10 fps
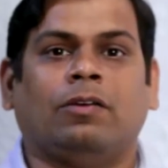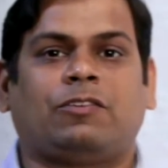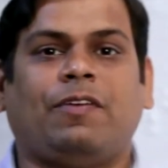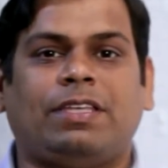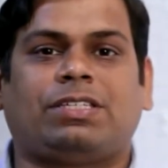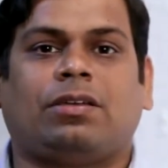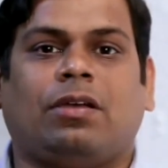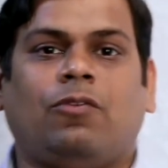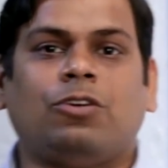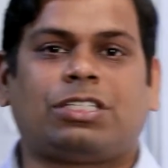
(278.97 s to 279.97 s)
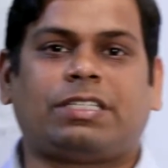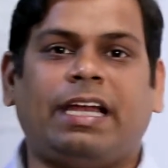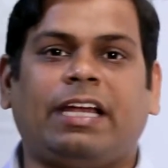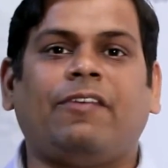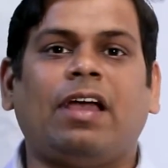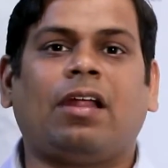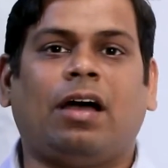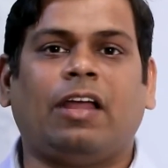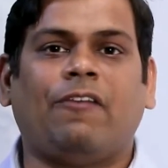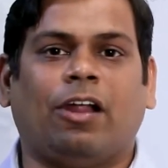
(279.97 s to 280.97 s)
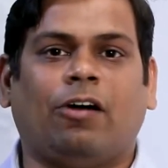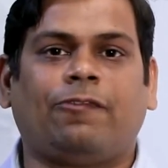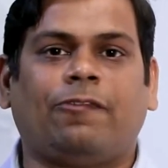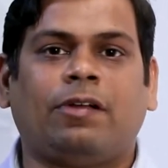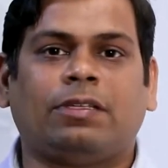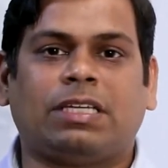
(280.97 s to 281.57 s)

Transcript: Switch whose state we are unaware of,